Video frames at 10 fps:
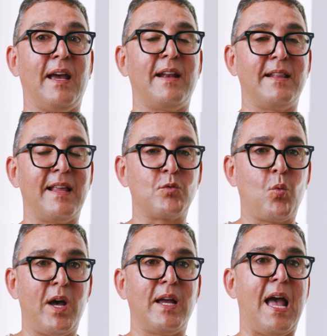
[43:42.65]
And that's
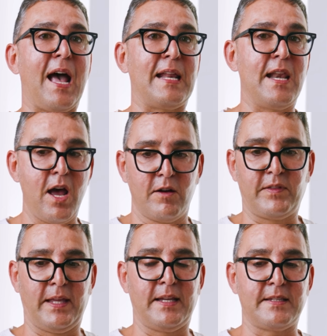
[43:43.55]
why I
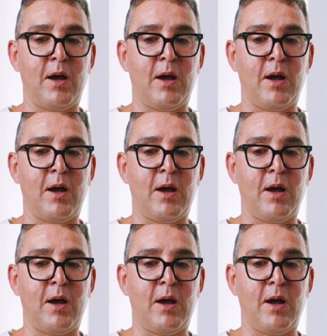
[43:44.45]
love this.